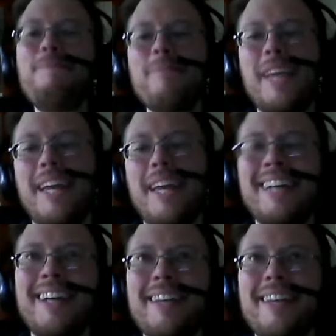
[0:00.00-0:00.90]
And
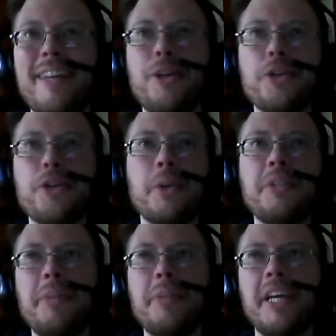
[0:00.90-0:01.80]
then there's going to
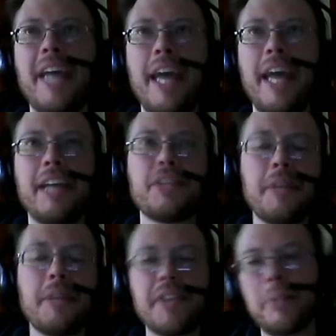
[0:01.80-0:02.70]
be a
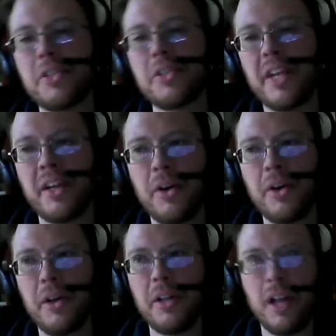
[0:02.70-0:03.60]
space opera setting
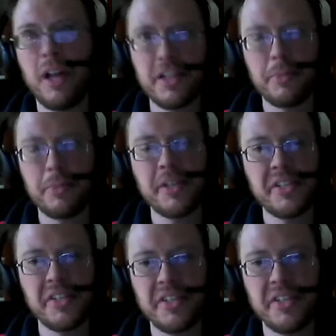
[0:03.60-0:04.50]
called Lost
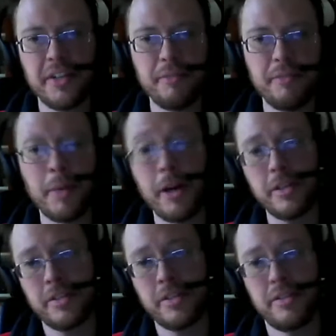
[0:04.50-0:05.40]
Princesses of
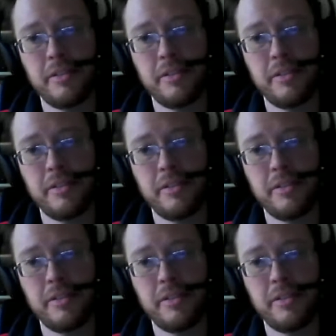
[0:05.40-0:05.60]
Mars,